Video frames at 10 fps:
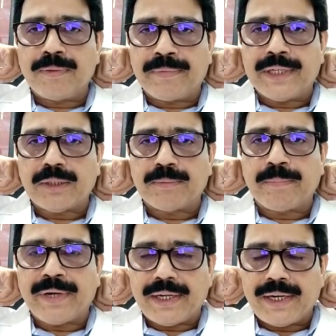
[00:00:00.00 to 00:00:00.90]
base of the
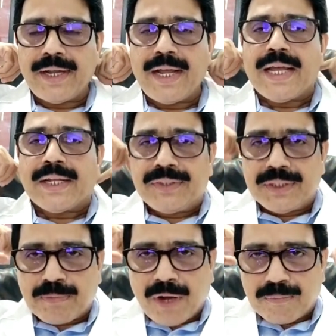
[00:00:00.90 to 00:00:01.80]
brain,
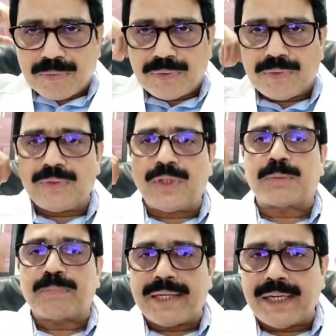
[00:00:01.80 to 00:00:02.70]
from the
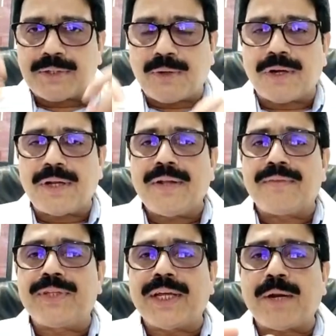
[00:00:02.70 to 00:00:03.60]
spinal cord
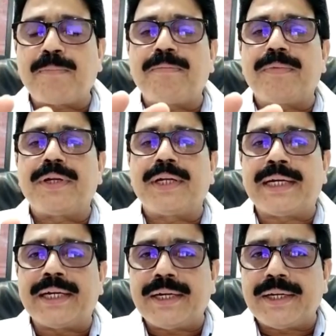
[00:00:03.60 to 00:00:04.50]
there are
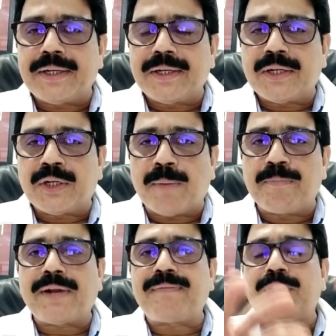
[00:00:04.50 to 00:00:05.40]

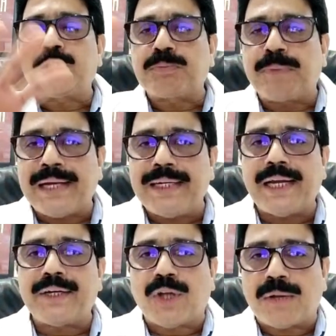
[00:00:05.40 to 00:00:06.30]
number of
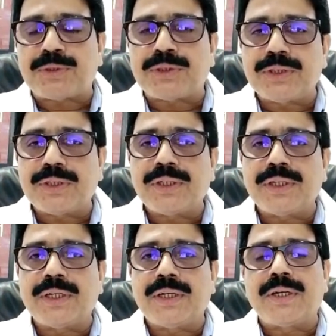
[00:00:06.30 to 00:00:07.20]
spinal nerves
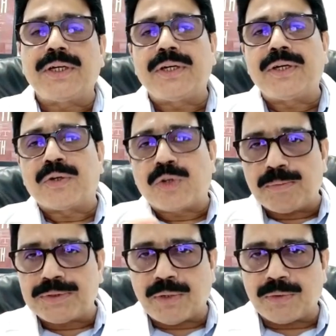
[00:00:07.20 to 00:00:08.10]

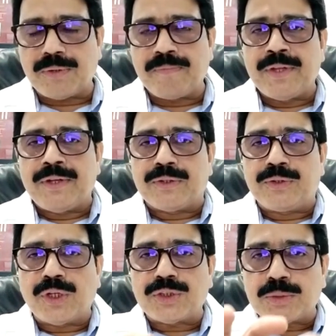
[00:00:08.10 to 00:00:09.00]
comes out.
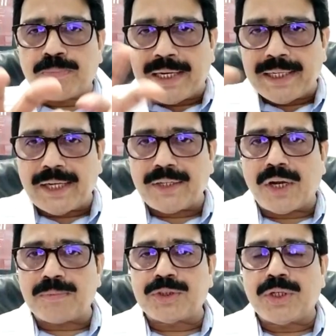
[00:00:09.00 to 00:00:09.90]
The spinal
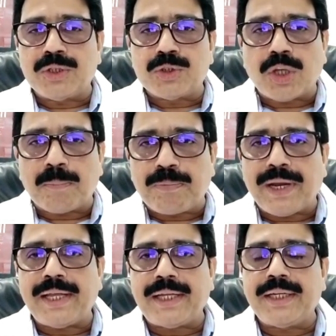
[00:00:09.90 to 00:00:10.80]
nerves
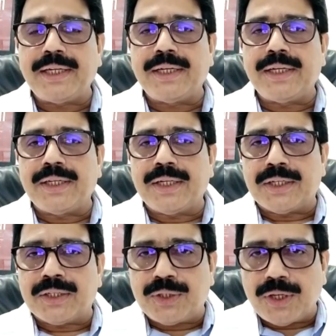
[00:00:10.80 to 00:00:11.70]
supply
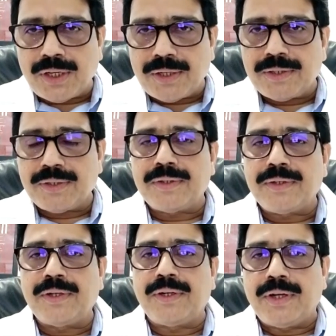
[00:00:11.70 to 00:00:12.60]
the
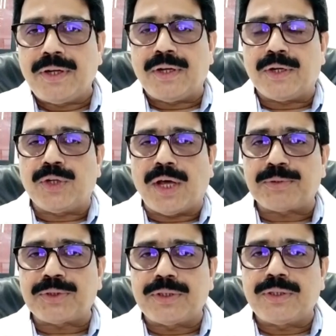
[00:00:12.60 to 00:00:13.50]

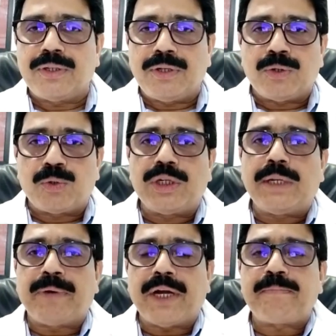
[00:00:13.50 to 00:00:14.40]
nerves to
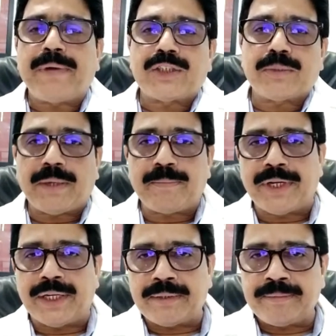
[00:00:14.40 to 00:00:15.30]
different parts of our
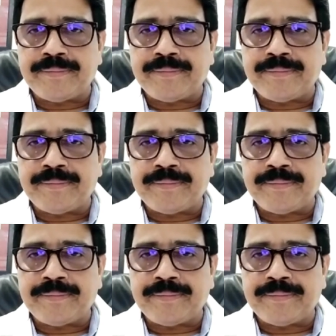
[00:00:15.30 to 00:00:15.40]
body.